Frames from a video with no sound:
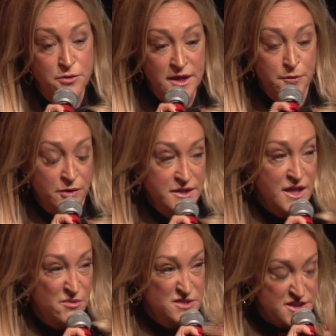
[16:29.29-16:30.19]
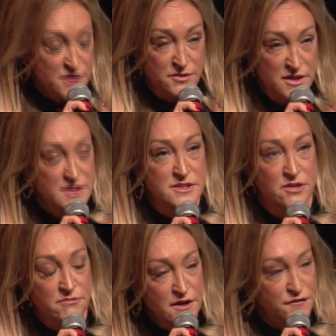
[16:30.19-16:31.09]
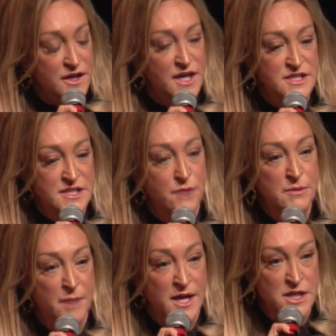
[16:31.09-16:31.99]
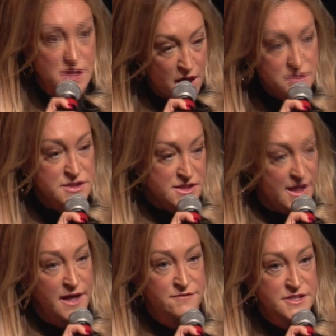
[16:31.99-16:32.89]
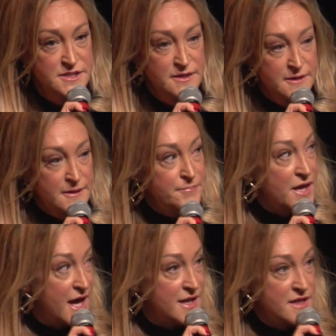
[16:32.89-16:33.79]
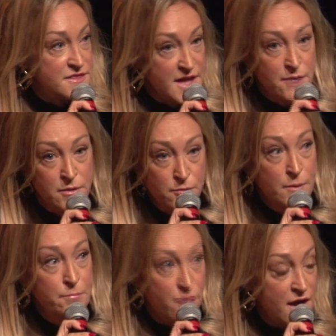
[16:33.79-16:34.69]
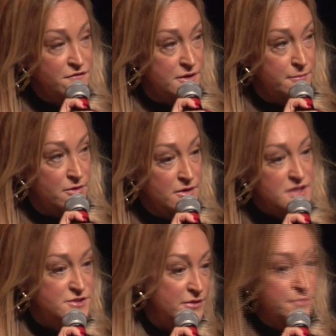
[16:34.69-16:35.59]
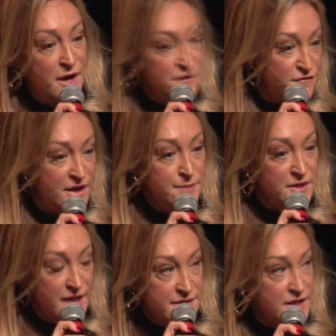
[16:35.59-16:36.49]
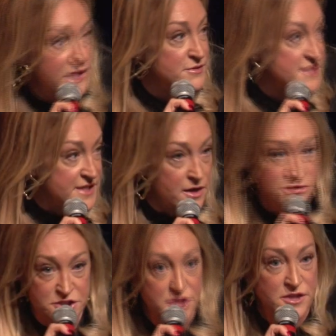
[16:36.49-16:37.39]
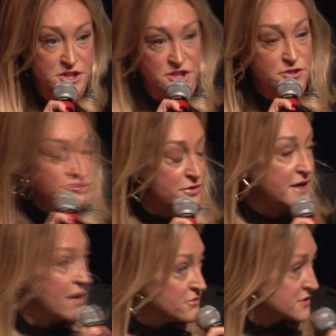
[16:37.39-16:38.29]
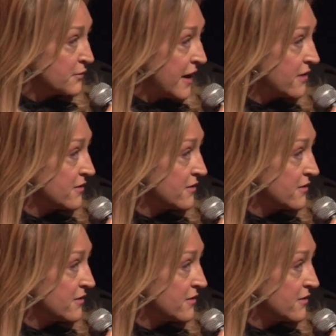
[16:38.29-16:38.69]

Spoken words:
what they would do, and this is horrific, is they would buy young slaves, and they were more profitable. So he would buy a family, and then he would sell the children elsewhere.